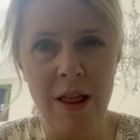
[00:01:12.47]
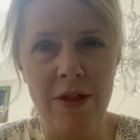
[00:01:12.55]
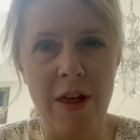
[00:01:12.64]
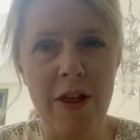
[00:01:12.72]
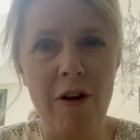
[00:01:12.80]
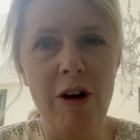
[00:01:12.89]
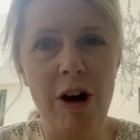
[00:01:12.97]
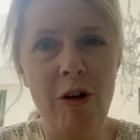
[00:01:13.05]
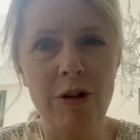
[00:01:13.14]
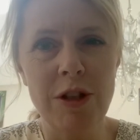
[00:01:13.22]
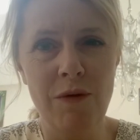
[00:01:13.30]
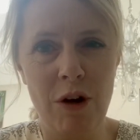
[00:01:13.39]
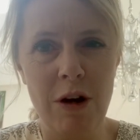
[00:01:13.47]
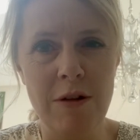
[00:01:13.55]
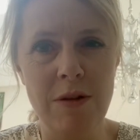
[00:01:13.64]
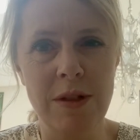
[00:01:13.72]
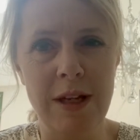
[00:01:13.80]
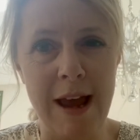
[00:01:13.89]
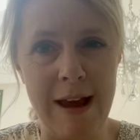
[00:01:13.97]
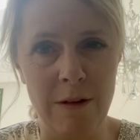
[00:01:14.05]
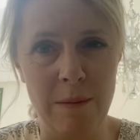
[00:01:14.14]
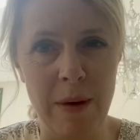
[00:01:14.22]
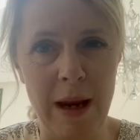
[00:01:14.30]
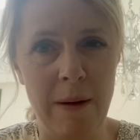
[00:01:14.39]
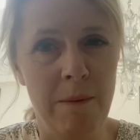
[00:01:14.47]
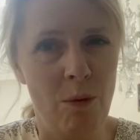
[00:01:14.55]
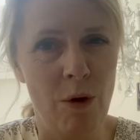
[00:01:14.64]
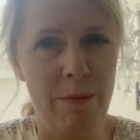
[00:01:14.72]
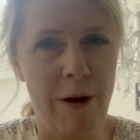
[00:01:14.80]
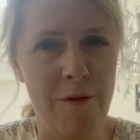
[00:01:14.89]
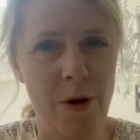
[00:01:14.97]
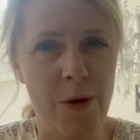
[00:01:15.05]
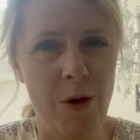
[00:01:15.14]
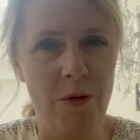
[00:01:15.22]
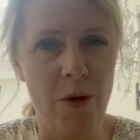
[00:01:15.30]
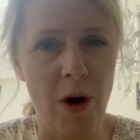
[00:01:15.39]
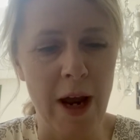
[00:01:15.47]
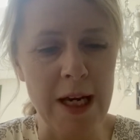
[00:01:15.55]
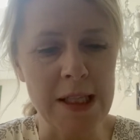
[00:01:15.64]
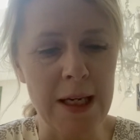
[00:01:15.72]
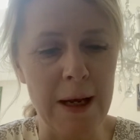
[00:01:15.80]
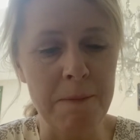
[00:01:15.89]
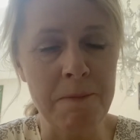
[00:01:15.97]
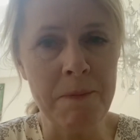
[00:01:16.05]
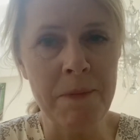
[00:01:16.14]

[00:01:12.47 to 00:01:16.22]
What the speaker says: then there are lots of clues to help me with my vocal variety.